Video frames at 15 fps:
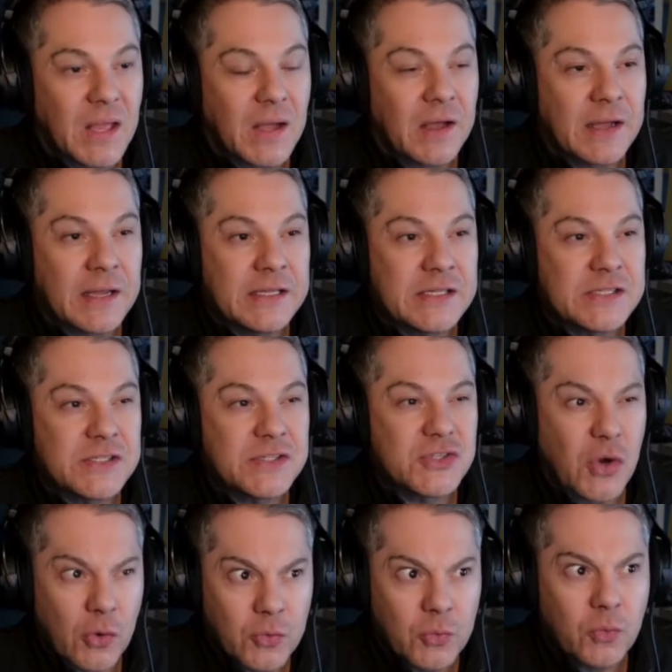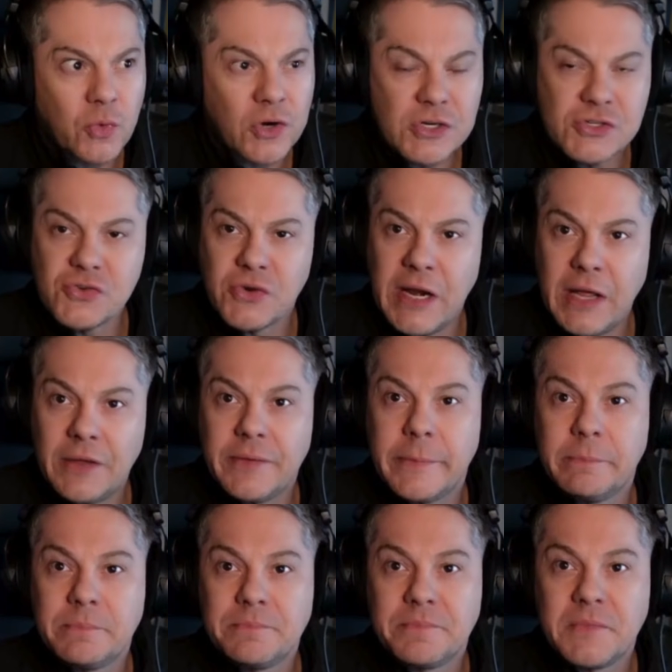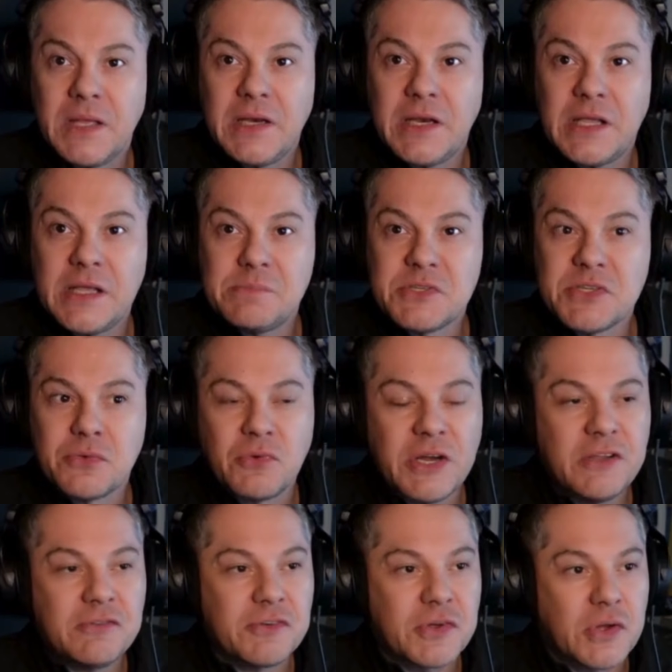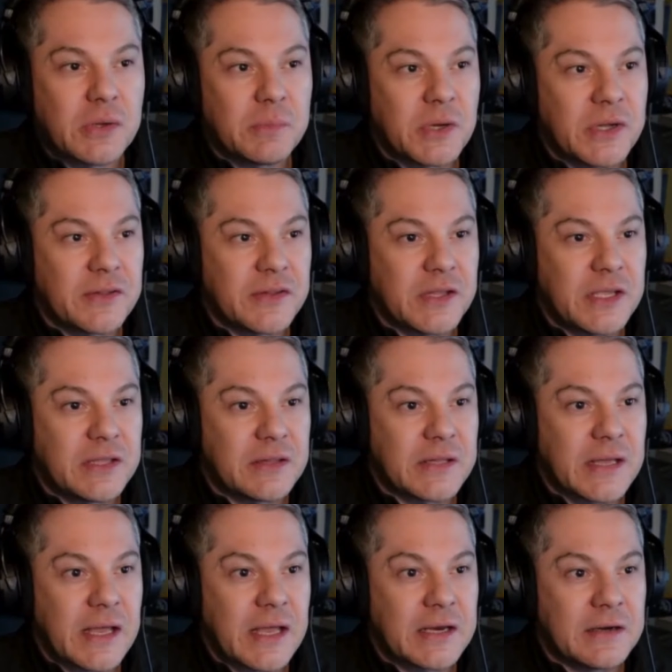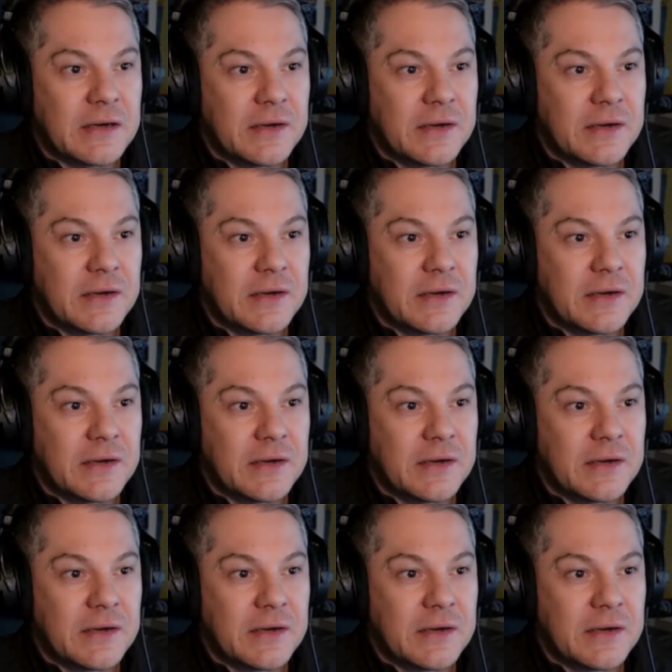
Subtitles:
I don't want to drown them in heaps of reverb. I think that